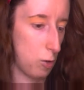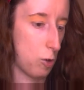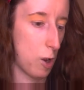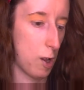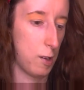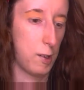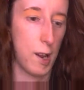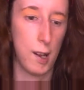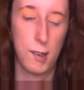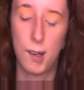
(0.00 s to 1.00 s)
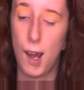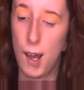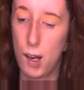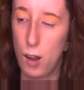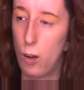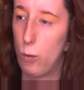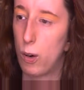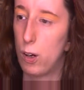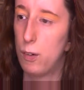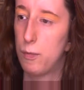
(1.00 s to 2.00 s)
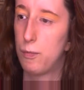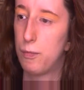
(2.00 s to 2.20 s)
just a tad lower